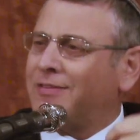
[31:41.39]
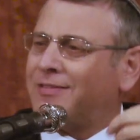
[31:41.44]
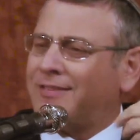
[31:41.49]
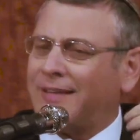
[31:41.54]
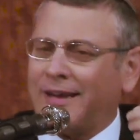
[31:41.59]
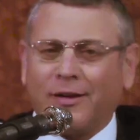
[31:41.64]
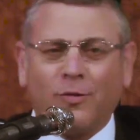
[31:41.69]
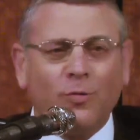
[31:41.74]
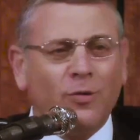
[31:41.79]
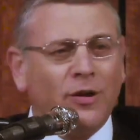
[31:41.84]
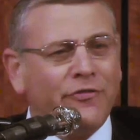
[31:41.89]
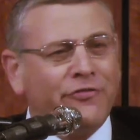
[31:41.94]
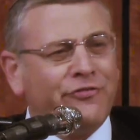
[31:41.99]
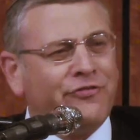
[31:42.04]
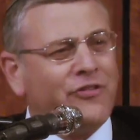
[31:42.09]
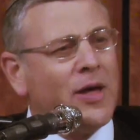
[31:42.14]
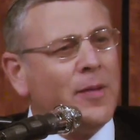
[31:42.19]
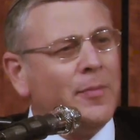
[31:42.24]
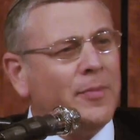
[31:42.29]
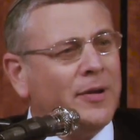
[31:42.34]
a secular
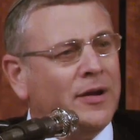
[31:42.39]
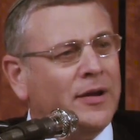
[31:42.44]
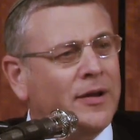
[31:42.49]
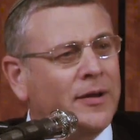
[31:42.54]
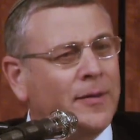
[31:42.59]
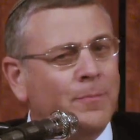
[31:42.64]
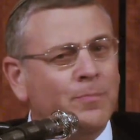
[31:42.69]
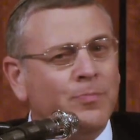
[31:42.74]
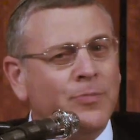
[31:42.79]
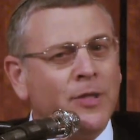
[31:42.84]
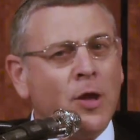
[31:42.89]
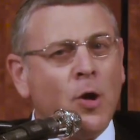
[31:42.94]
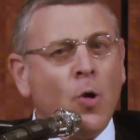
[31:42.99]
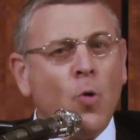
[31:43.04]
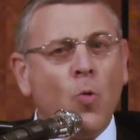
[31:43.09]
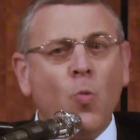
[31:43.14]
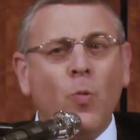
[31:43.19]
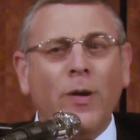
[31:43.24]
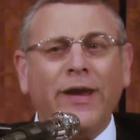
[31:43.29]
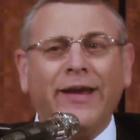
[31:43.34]
family.
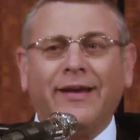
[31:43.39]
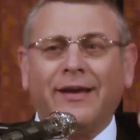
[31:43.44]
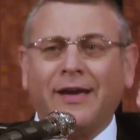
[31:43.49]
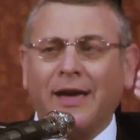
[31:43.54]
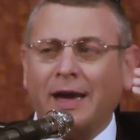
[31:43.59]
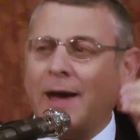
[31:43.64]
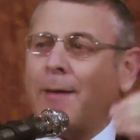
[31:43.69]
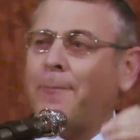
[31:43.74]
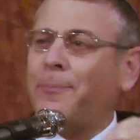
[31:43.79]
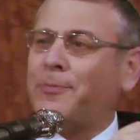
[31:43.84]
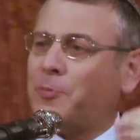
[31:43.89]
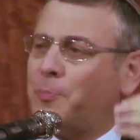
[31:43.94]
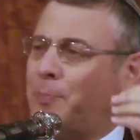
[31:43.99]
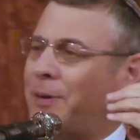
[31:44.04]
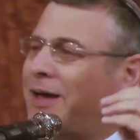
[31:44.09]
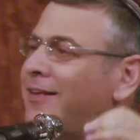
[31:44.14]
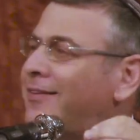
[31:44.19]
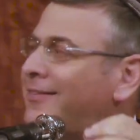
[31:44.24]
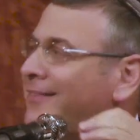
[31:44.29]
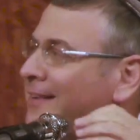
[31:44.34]
We kept
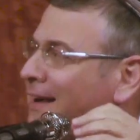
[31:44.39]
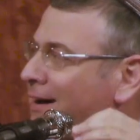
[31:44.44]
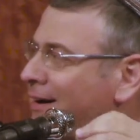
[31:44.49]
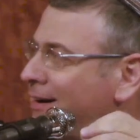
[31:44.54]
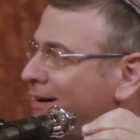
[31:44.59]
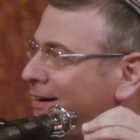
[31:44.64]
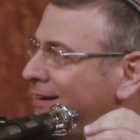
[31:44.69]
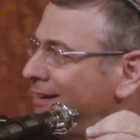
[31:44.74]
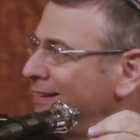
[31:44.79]
Pesach.